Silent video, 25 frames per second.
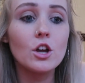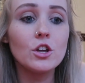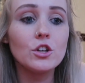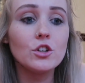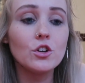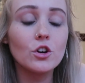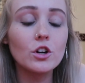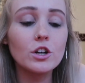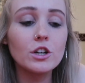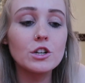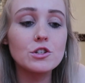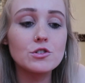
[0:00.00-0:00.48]

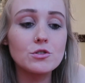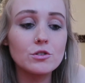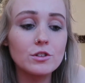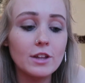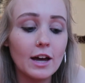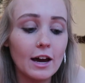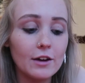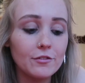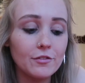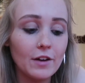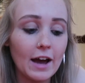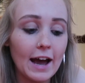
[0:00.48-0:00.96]
you're gonna do
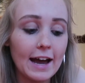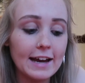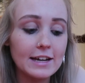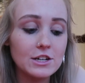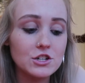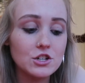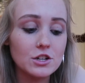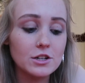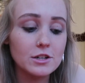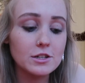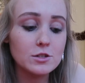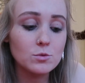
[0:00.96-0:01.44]
that for
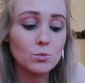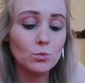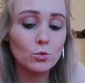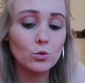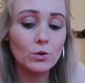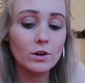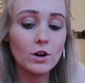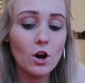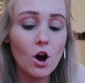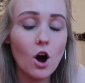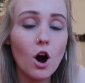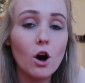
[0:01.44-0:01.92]
ages.
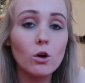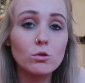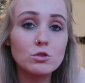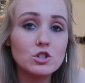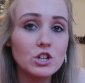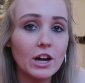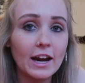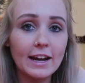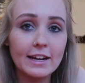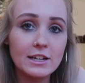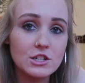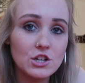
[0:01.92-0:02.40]
I'll
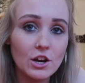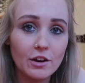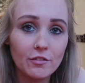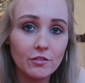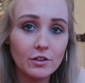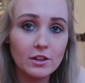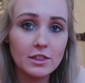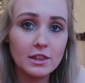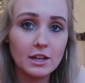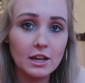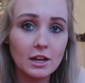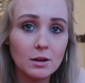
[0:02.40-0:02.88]
change
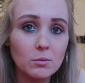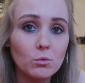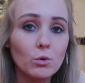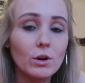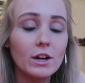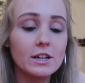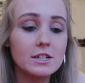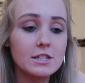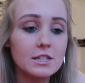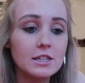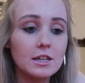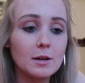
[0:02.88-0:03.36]
everything. We'll
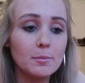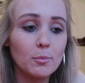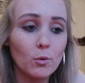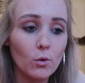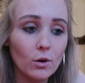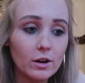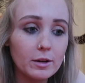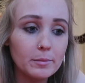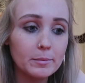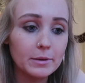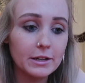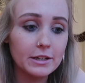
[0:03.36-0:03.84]
get to the
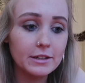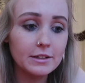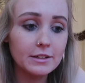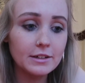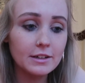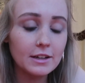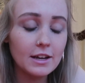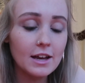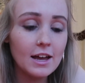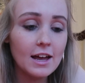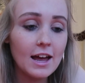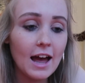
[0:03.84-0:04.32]
appointment
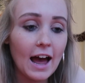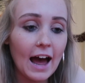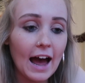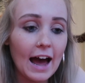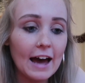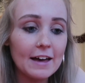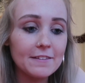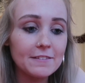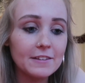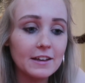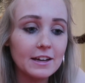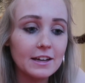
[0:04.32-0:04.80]

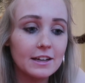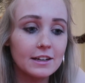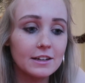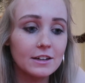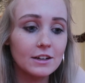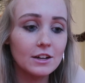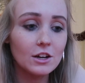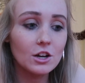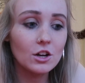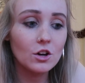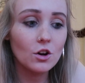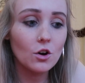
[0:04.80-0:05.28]
and
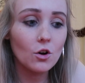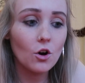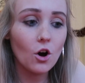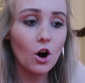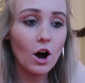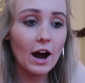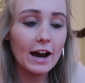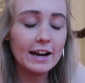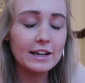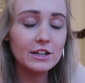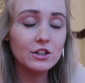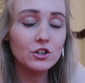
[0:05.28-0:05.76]
then
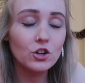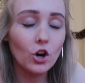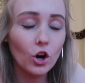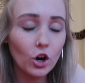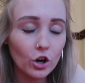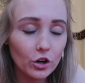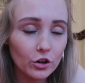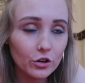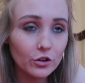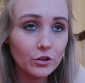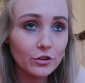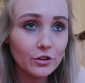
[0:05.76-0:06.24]
I
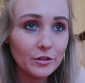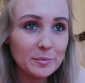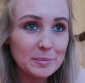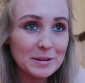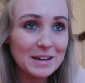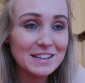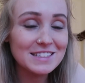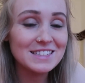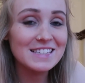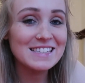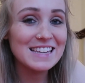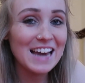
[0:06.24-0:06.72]
know,
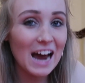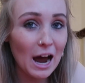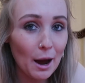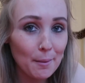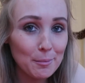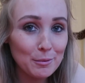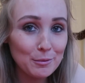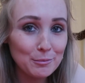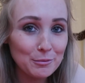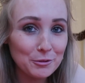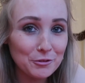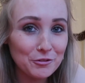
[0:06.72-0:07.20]
because it's
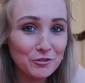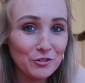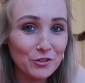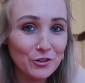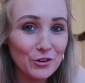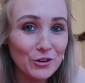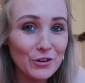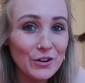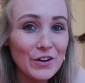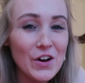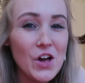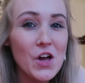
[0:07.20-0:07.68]
happened
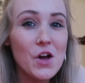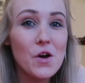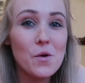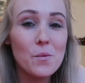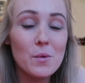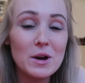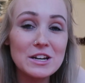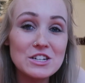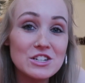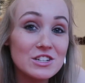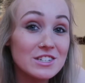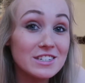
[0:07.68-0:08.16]
before,
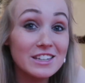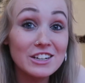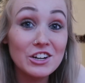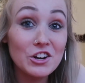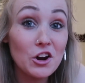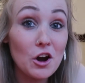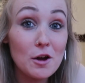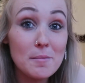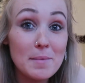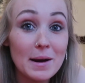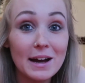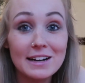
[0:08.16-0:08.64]
we're just gonna
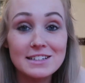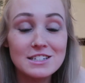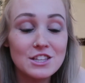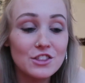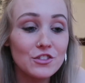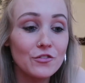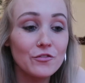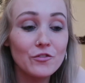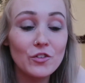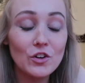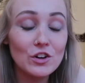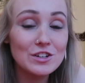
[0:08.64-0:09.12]
go back to
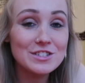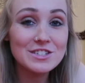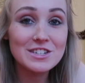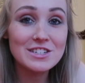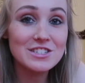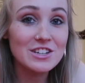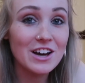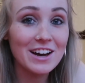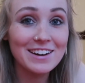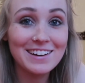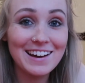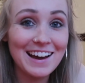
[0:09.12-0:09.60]
the first
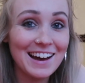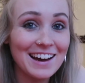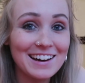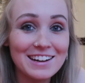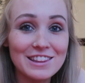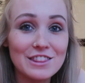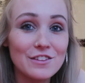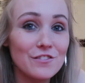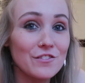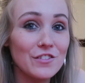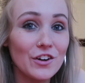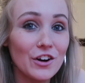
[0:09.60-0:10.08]
design I had
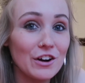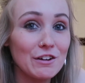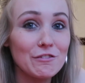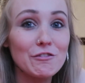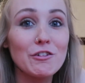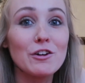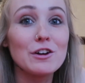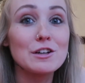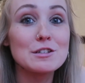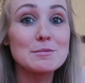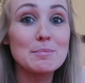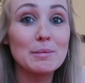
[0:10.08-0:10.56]
in the very
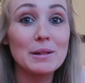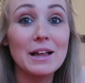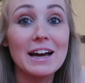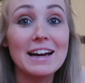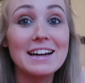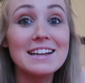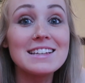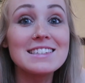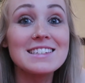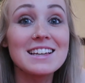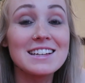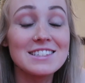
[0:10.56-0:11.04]
first
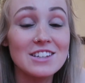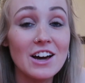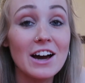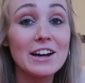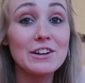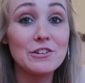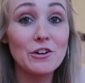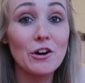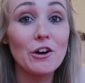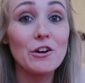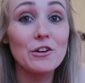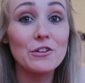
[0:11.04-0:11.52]
place because I
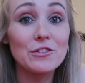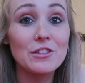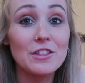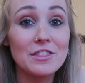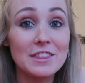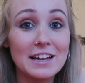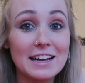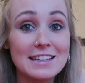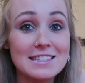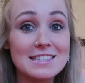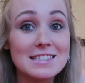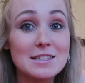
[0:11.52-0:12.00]
know that
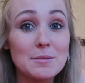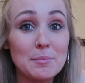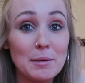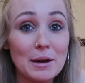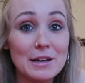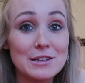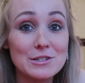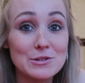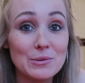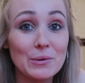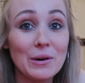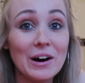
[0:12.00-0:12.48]
that's the
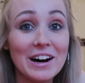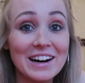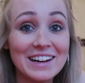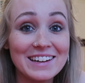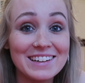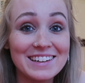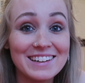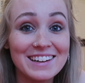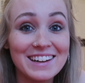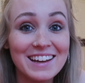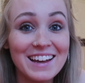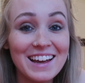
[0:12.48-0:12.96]
best
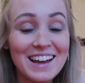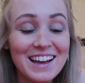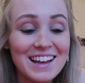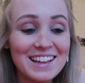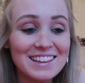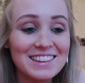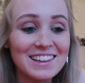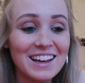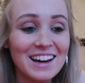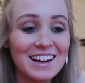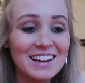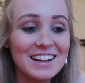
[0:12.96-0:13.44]
one.
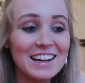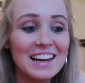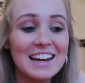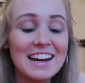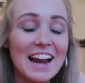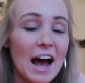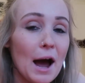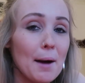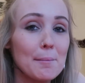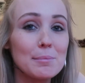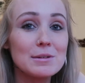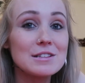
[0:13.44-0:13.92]
Like, it
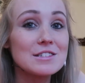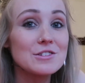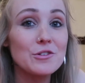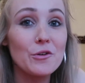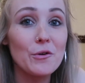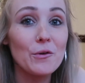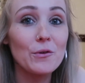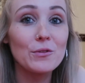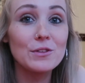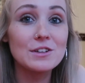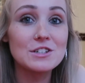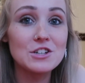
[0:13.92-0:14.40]
happens
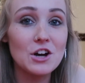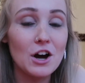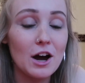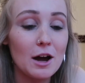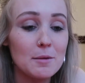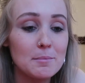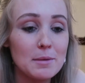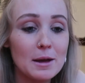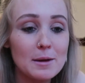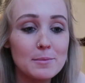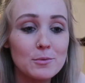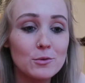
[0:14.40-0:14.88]
all the
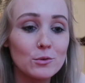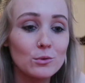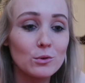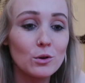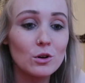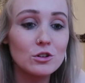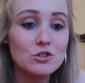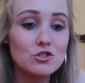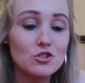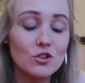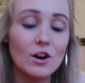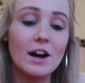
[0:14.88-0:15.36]
time. People
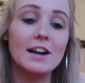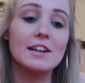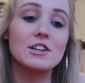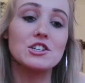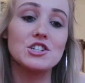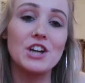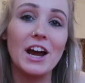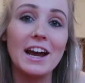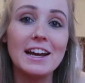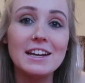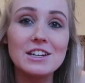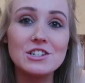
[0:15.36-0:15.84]
try to
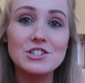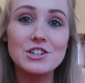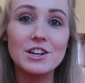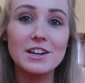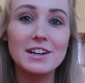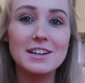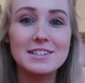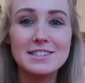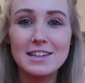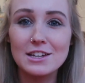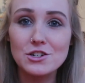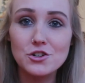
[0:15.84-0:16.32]
change it
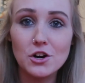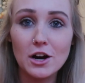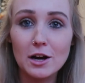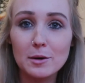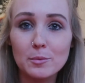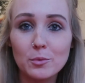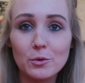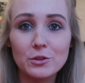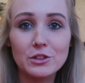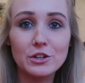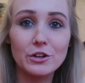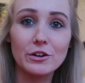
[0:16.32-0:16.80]
because they try
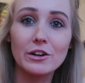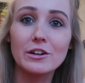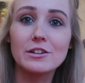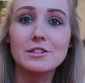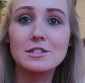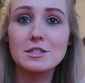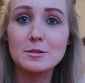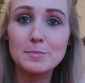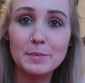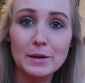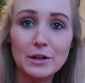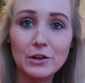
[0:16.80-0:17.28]
to put their
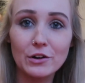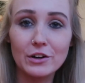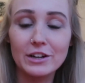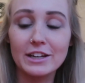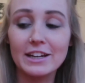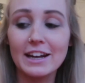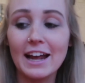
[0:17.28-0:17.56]
own spin on